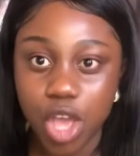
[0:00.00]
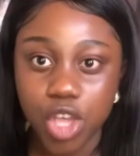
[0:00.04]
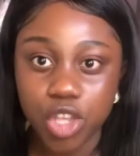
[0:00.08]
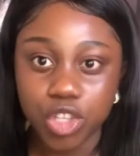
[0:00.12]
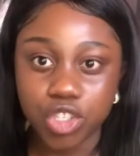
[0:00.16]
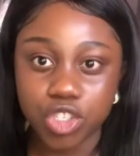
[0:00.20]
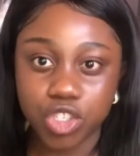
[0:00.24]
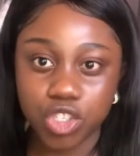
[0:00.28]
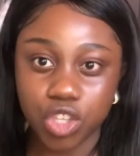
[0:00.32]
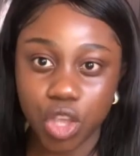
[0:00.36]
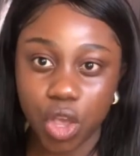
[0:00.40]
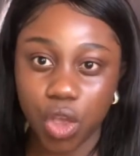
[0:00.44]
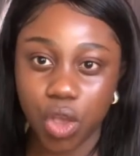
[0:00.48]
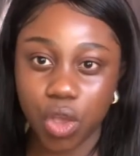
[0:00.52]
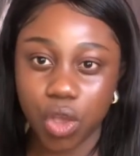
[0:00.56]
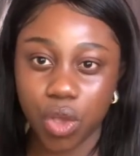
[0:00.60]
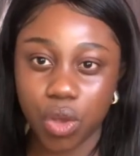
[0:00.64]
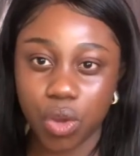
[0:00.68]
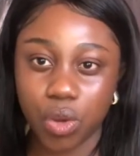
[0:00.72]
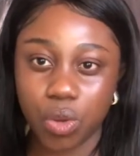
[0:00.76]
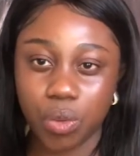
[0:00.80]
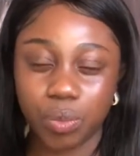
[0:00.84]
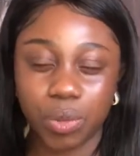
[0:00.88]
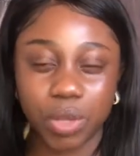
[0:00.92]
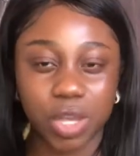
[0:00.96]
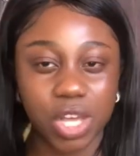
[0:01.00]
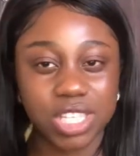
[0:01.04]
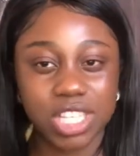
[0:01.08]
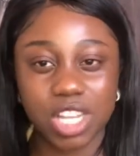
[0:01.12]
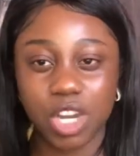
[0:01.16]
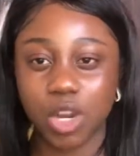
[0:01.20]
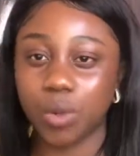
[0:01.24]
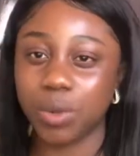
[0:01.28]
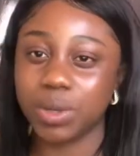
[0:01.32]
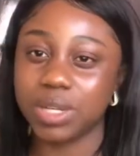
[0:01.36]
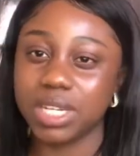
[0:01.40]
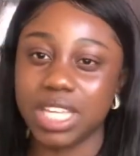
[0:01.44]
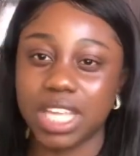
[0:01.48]
So because I
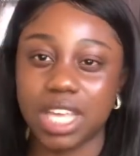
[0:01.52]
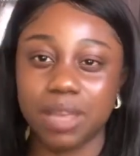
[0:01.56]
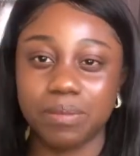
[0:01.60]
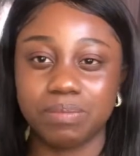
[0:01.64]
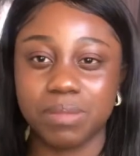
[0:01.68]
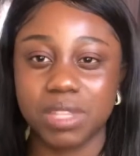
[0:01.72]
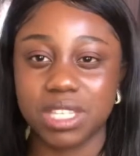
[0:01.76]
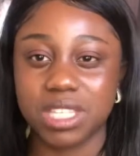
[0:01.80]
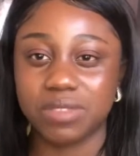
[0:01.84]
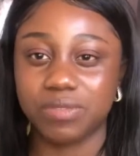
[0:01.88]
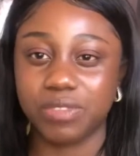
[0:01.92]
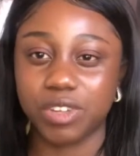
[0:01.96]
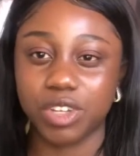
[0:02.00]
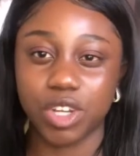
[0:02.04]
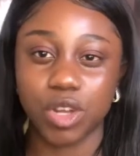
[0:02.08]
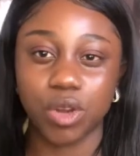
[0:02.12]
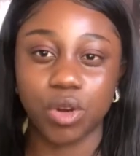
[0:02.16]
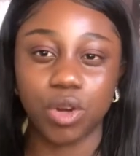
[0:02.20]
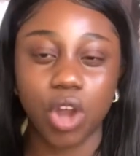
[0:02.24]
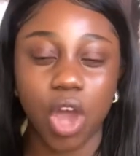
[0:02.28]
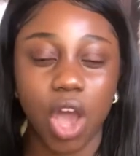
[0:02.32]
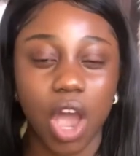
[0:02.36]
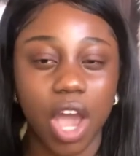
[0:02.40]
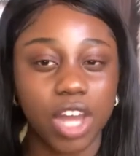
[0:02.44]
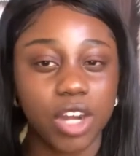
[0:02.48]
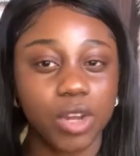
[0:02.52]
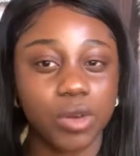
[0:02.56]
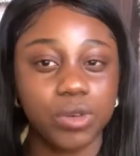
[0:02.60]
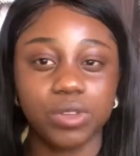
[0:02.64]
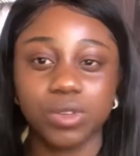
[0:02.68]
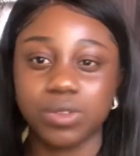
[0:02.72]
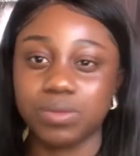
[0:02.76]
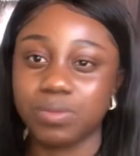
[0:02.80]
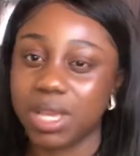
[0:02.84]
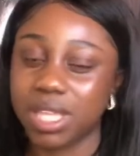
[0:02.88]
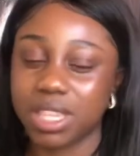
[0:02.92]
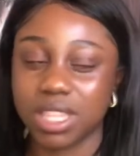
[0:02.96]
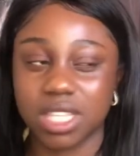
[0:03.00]
don't want to keep this video long, I don't
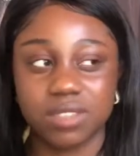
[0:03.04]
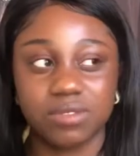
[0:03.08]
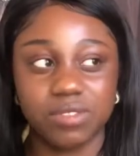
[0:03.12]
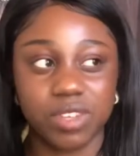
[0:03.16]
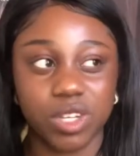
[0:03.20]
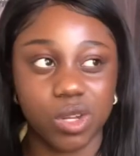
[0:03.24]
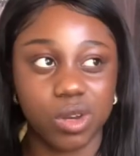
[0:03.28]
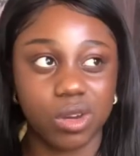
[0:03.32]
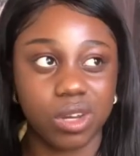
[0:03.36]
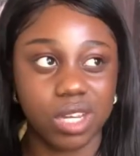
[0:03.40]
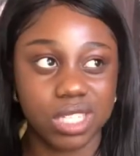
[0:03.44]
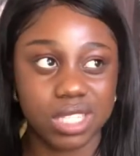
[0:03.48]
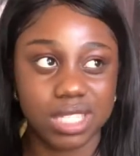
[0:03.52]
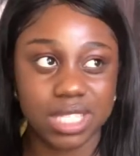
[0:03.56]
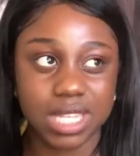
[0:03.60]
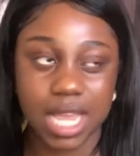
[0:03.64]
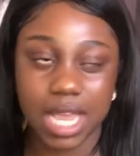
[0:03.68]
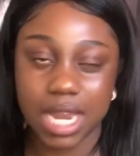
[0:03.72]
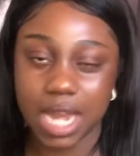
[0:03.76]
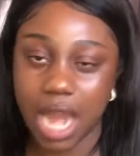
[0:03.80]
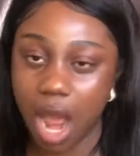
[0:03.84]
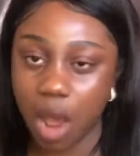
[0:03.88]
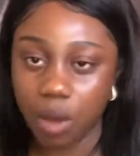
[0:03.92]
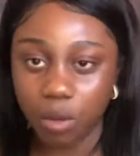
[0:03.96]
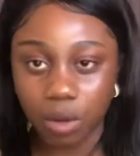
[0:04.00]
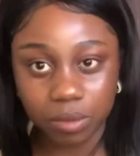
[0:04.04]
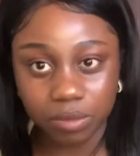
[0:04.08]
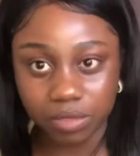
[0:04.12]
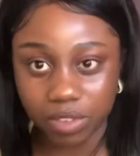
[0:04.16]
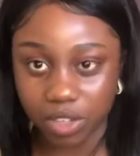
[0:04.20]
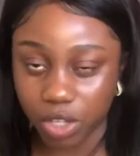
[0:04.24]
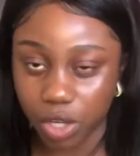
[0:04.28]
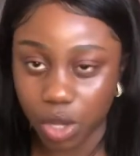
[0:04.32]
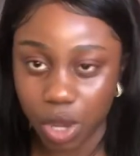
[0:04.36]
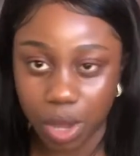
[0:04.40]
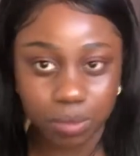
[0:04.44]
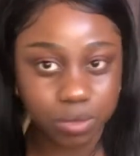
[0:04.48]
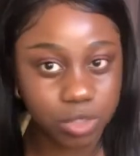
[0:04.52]
want to make this video a 10-hour
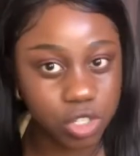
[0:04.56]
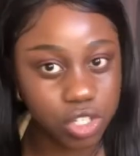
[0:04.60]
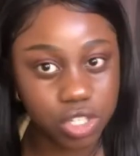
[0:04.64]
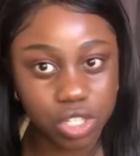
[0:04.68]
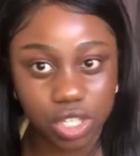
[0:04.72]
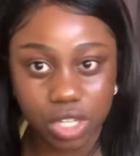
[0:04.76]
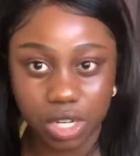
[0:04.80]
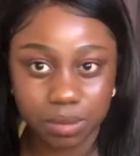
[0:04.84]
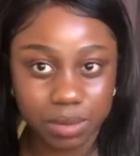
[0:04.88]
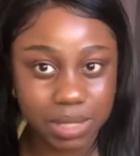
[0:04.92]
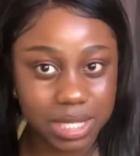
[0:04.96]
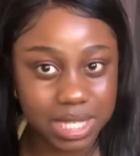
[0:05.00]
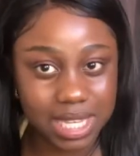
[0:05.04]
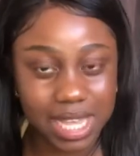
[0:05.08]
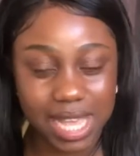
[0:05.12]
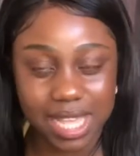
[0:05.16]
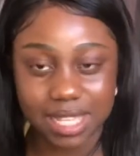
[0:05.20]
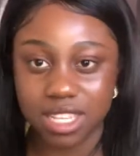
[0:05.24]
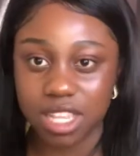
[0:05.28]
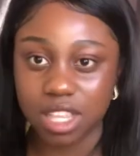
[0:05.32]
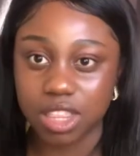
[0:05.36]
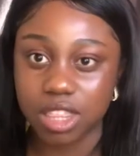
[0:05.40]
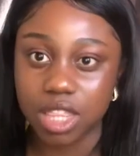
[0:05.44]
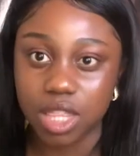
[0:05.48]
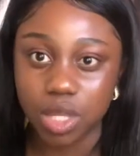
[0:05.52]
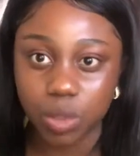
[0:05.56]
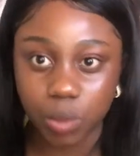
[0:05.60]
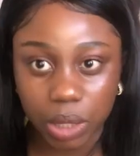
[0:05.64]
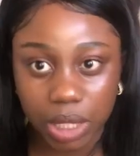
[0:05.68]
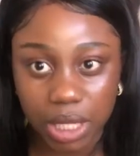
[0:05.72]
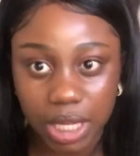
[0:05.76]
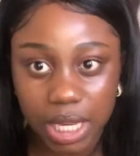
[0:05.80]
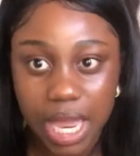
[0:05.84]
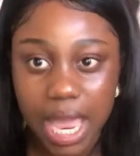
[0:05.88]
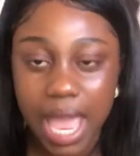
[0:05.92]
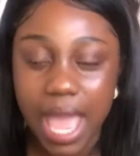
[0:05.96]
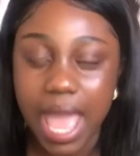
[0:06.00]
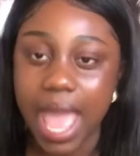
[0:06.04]
video, I'm just going to be discussing
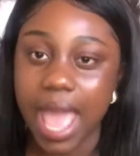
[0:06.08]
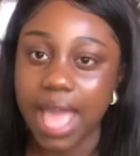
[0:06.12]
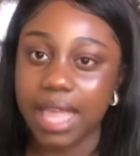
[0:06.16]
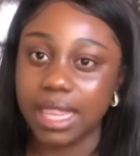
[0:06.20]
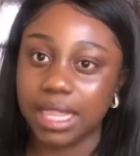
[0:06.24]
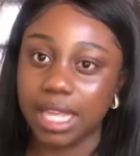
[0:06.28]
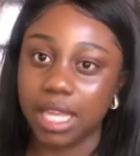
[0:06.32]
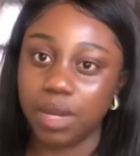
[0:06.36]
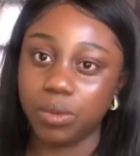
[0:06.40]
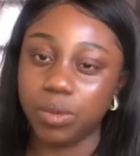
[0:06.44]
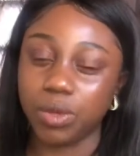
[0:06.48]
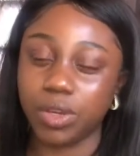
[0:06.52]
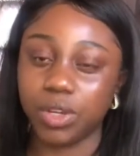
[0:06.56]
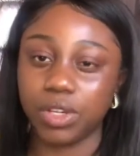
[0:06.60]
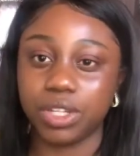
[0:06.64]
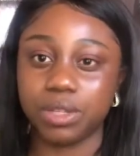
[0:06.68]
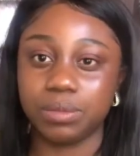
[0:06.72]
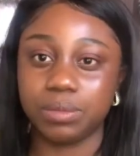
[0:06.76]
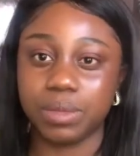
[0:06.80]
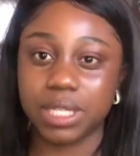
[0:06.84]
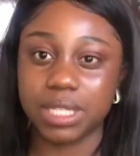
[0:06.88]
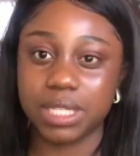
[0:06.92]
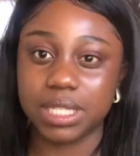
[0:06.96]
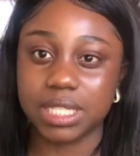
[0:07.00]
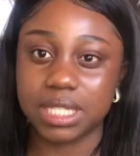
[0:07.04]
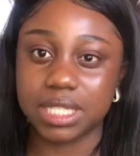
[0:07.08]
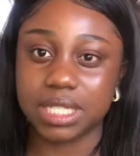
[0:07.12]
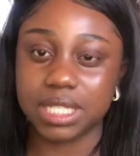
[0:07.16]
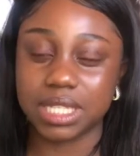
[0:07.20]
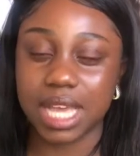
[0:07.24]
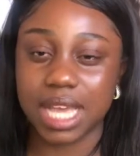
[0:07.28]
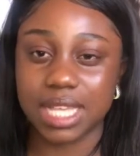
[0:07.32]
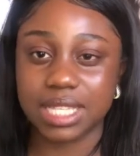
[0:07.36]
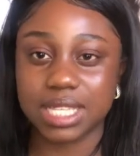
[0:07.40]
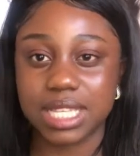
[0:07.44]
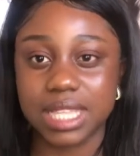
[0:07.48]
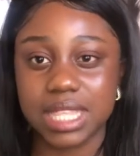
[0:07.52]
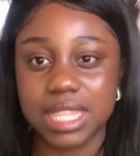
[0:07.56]
3, and then we're going to be
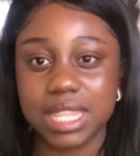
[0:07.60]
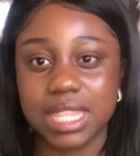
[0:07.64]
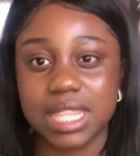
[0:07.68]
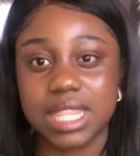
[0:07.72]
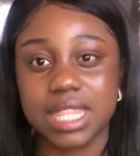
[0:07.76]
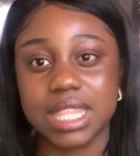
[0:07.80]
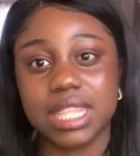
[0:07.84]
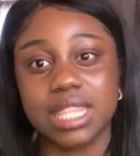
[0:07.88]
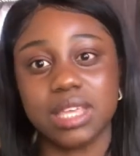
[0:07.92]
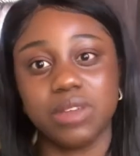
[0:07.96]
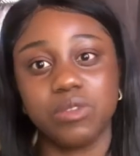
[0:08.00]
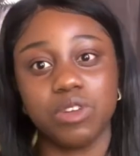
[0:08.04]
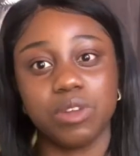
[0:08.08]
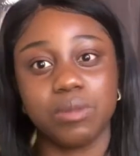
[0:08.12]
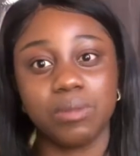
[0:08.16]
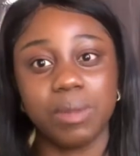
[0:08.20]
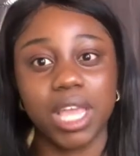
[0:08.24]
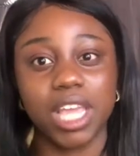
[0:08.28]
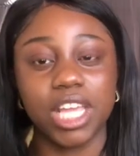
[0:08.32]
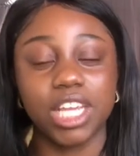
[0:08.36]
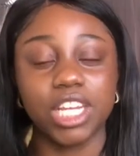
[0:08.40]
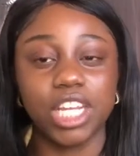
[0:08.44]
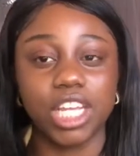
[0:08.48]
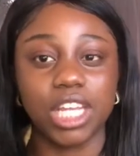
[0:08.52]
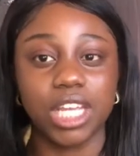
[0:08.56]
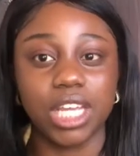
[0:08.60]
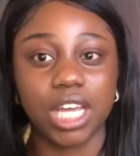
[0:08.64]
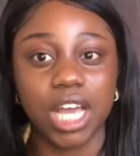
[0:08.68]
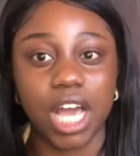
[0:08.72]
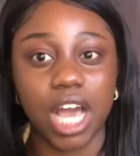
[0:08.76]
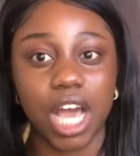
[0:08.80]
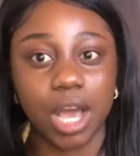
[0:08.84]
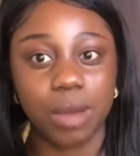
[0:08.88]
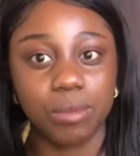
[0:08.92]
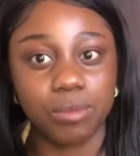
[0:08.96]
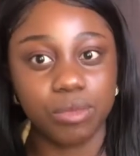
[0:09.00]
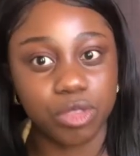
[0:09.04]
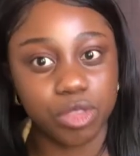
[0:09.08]
discussing the remaining
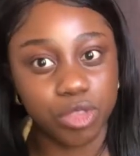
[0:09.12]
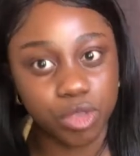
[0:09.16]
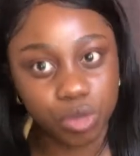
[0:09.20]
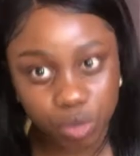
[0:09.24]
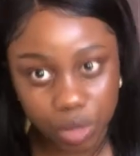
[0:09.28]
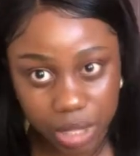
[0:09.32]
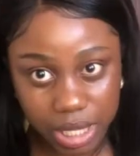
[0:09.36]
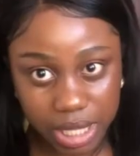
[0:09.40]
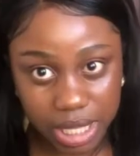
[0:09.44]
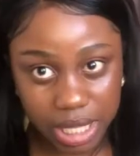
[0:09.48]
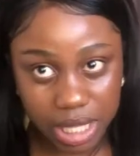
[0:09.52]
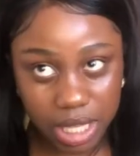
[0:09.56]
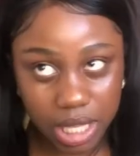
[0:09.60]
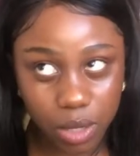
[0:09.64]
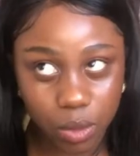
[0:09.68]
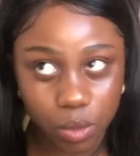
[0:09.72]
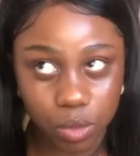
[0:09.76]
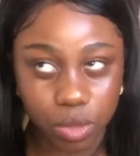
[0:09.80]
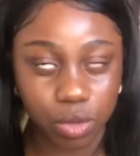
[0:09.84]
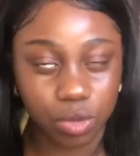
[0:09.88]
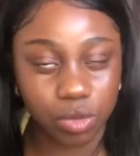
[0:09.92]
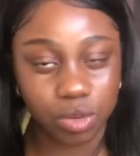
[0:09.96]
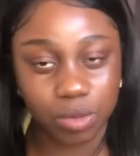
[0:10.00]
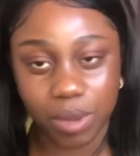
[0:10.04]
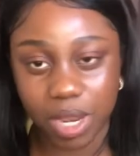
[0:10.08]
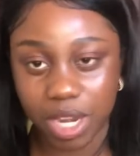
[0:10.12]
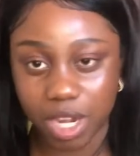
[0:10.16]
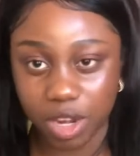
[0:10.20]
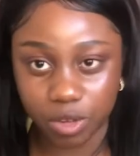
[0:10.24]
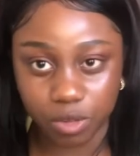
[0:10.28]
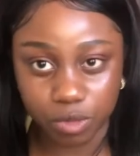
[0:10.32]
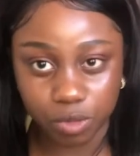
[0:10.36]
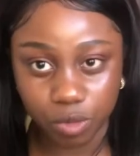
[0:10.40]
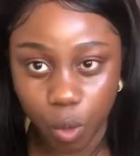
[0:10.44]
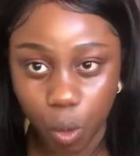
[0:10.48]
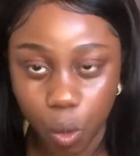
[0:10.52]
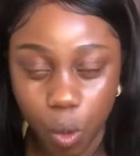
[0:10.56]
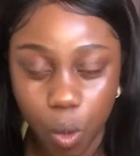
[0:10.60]
3 or the remaining
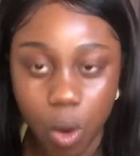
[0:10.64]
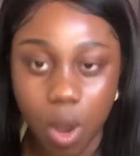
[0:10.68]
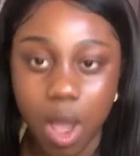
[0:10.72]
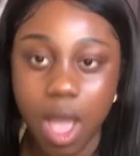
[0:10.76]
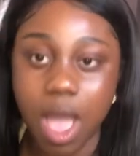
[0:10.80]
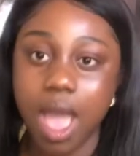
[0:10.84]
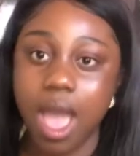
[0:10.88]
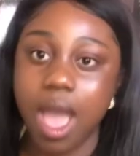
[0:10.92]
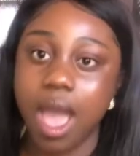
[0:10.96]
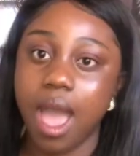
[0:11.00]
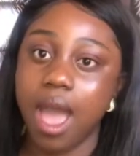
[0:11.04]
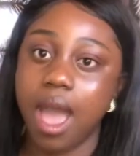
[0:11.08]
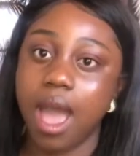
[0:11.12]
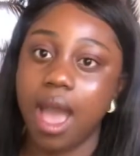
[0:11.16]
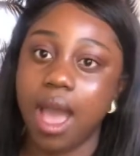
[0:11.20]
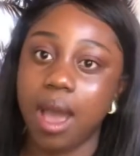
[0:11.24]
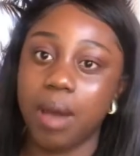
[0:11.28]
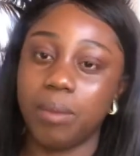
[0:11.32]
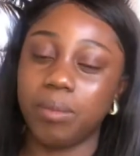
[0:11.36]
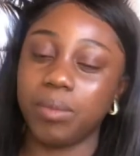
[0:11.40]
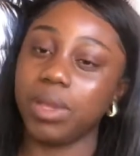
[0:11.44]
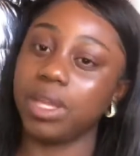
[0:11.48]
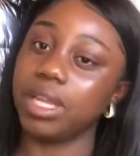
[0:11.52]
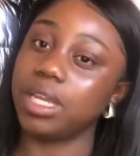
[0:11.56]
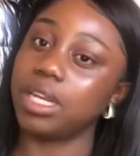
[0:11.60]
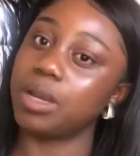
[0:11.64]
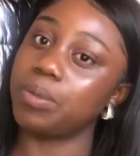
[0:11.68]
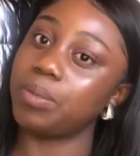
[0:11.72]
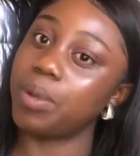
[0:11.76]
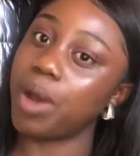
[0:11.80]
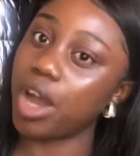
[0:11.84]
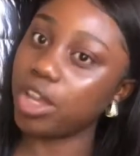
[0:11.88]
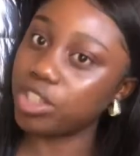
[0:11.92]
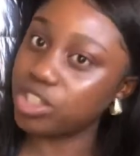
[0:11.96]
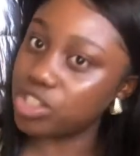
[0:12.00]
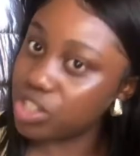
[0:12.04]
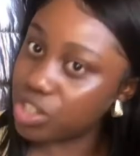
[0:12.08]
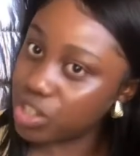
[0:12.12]
4 in the
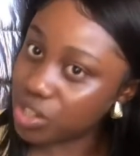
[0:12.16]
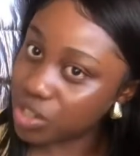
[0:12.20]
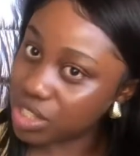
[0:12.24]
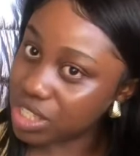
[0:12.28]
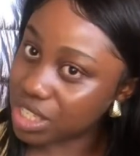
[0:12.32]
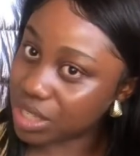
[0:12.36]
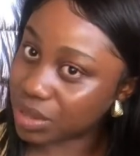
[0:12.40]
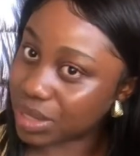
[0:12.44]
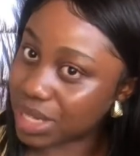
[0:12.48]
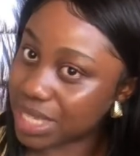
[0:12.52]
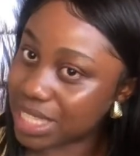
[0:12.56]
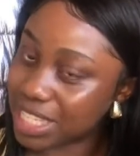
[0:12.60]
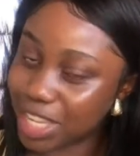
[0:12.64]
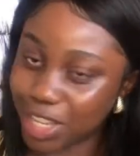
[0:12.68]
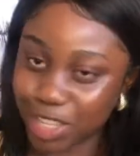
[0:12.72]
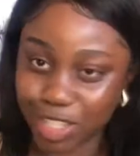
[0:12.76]
part 2 series.